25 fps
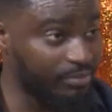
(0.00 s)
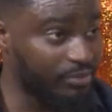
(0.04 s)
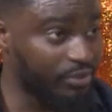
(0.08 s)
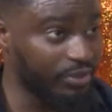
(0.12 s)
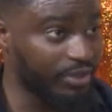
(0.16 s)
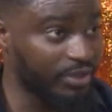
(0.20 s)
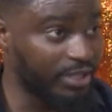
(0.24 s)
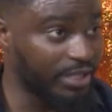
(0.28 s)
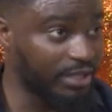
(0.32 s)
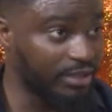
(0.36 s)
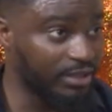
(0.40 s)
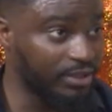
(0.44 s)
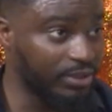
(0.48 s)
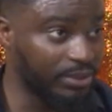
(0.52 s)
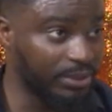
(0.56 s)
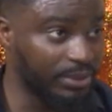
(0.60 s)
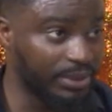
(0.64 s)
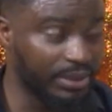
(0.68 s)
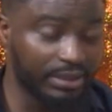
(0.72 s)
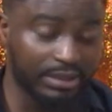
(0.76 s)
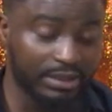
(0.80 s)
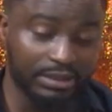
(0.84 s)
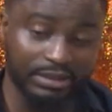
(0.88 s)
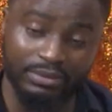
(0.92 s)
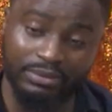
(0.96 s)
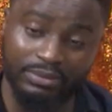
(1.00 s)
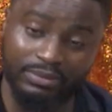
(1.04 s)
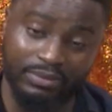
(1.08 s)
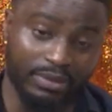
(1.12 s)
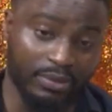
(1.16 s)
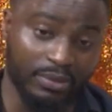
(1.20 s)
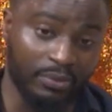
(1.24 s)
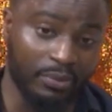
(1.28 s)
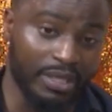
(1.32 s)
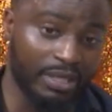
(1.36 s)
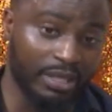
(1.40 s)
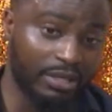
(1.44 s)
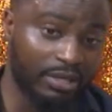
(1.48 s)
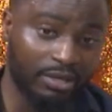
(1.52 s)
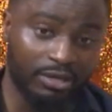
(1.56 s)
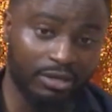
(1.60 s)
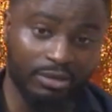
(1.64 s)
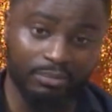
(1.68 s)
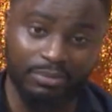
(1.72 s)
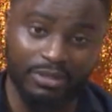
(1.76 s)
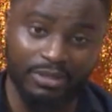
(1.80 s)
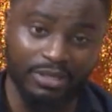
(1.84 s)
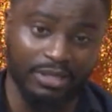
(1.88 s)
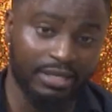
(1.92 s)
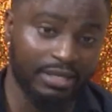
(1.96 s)
keeps your day going. When I wake
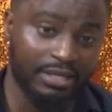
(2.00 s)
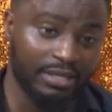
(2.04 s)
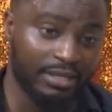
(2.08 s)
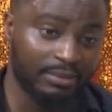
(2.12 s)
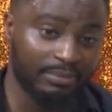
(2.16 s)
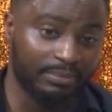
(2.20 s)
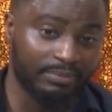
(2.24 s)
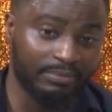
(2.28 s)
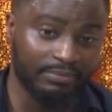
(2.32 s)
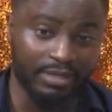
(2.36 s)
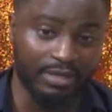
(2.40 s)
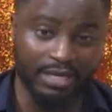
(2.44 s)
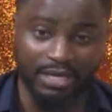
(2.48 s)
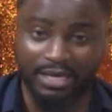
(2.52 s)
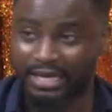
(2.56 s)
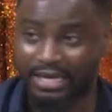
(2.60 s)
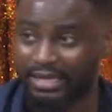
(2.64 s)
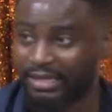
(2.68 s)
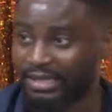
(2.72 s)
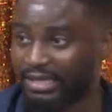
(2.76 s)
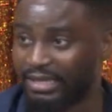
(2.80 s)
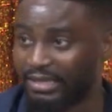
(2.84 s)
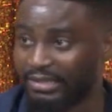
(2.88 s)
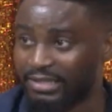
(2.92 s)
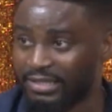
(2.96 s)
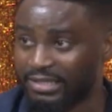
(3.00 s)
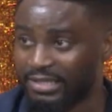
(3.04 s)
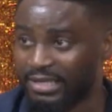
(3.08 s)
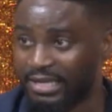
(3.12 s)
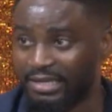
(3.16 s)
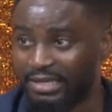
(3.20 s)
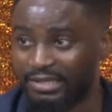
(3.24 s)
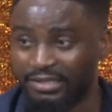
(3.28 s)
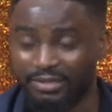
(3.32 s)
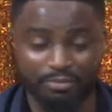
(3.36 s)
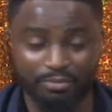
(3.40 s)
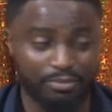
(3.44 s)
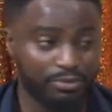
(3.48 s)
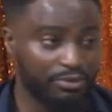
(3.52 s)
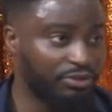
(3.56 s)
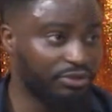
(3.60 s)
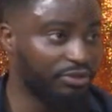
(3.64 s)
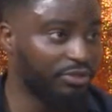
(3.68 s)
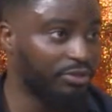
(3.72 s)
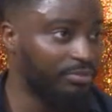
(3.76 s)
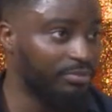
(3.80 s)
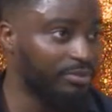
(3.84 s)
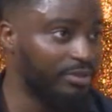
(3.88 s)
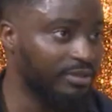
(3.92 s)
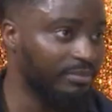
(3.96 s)
up, I like exercise,
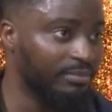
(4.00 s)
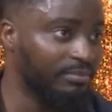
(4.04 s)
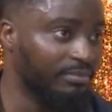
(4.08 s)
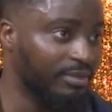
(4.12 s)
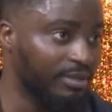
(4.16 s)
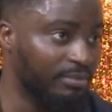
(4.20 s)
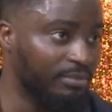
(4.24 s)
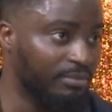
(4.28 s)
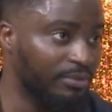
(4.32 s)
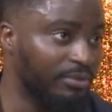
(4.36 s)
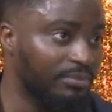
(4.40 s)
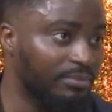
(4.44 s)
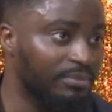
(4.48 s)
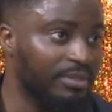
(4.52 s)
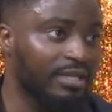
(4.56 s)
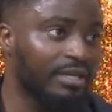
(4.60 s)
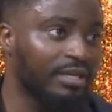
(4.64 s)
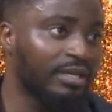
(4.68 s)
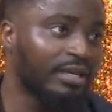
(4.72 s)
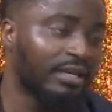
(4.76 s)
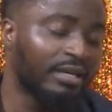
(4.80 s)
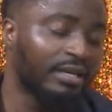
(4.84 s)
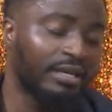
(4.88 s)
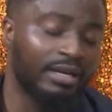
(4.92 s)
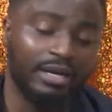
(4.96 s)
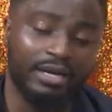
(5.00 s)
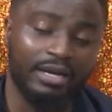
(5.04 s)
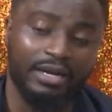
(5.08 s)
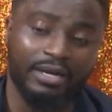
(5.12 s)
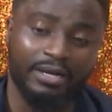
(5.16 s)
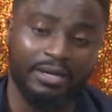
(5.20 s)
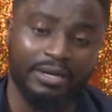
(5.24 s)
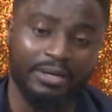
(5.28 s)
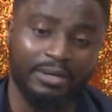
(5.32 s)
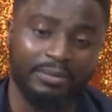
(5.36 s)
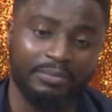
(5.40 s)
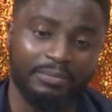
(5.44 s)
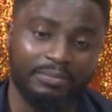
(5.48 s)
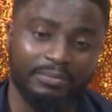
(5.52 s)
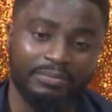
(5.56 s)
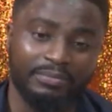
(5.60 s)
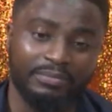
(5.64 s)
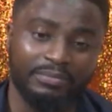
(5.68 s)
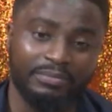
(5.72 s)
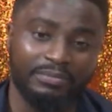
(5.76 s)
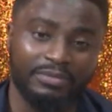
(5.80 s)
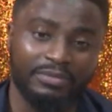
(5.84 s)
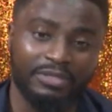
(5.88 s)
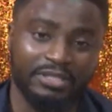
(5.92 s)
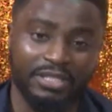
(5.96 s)
push-ups, minimum.
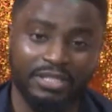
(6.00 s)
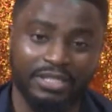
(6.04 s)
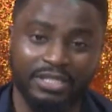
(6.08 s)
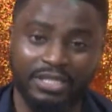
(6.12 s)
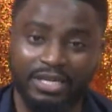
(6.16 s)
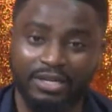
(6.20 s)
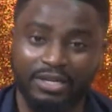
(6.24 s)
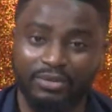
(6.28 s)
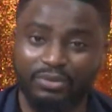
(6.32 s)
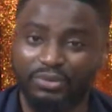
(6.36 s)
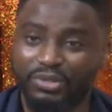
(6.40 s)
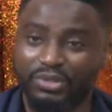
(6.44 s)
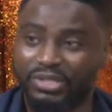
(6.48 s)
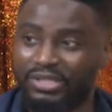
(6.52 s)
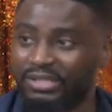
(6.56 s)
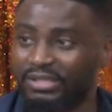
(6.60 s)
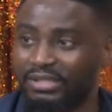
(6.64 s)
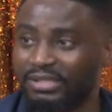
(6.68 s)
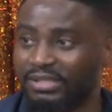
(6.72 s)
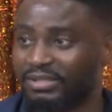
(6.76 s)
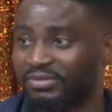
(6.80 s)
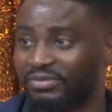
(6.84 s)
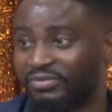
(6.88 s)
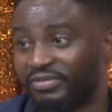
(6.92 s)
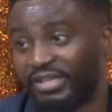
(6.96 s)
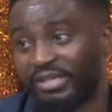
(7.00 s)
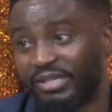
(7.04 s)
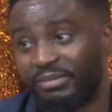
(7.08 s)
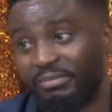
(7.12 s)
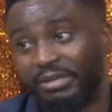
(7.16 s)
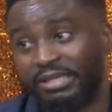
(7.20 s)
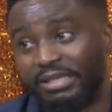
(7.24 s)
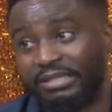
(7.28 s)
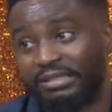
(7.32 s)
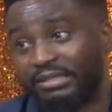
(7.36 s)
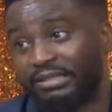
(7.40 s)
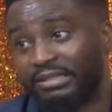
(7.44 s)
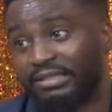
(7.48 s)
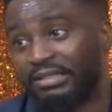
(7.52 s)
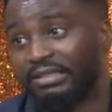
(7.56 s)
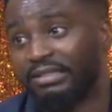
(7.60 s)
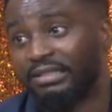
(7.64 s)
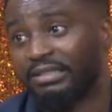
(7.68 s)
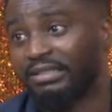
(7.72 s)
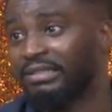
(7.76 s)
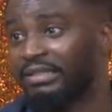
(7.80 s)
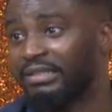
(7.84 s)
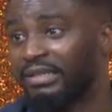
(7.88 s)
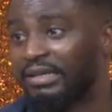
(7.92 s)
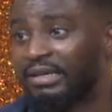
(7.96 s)
Skincare routine is very
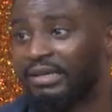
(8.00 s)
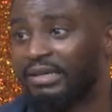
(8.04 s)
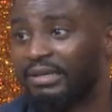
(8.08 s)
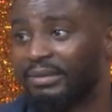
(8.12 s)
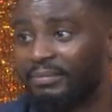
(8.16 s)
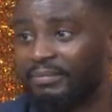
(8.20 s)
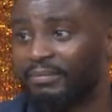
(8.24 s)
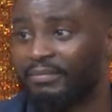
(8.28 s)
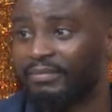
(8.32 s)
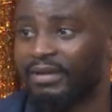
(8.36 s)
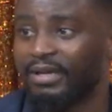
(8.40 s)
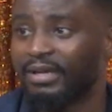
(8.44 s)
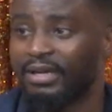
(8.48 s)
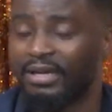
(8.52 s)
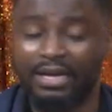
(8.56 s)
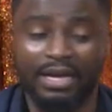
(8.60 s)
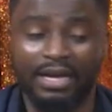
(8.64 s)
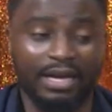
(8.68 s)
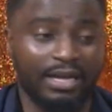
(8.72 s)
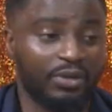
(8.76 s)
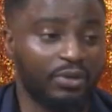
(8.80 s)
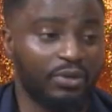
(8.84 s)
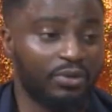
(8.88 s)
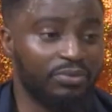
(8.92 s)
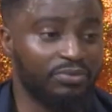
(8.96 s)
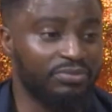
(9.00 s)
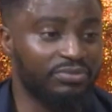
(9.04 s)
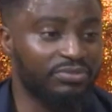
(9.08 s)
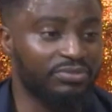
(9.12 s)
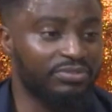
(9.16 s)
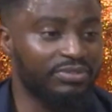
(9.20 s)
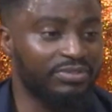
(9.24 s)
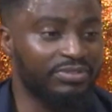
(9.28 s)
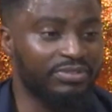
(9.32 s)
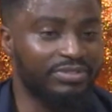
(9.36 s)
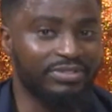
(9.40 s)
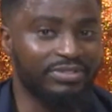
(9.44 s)
basic. I love